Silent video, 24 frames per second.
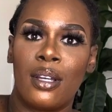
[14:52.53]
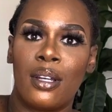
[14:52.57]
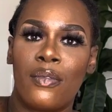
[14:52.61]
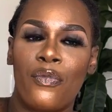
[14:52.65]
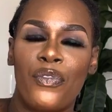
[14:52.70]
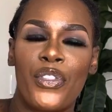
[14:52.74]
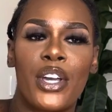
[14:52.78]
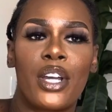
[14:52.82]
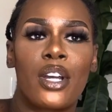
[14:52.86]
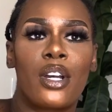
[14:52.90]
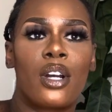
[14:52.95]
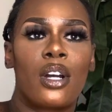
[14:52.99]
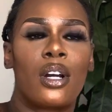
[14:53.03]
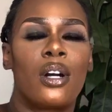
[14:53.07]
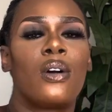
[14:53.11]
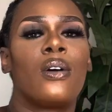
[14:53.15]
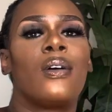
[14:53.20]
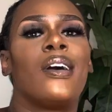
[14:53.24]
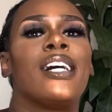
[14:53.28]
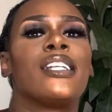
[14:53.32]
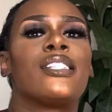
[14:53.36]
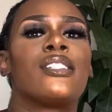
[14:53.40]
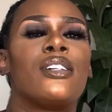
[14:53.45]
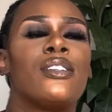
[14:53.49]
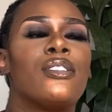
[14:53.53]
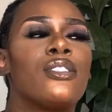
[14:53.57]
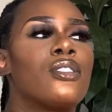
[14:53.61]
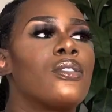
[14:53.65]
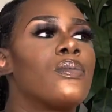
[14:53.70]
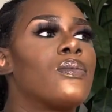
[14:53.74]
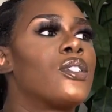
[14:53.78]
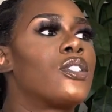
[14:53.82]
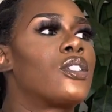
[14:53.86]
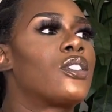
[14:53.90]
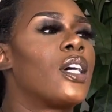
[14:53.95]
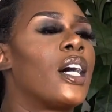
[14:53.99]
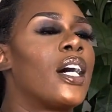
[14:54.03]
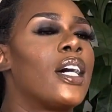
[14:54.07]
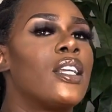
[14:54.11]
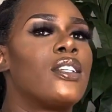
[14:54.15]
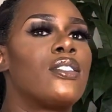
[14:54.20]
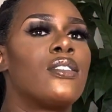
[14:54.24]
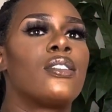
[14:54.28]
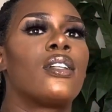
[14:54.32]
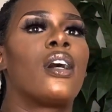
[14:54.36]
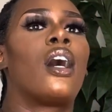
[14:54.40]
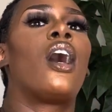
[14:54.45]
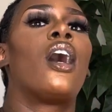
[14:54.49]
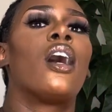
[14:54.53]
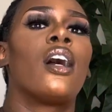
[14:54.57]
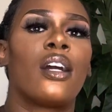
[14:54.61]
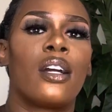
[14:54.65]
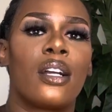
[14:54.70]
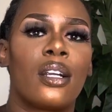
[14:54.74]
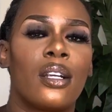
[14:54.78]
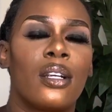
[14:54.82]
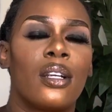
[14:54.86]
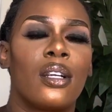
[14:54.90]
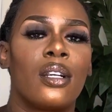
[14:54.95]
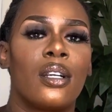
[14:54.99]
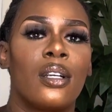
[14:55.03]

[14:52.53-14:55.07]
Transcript: The girl who I told you was trying to do the art.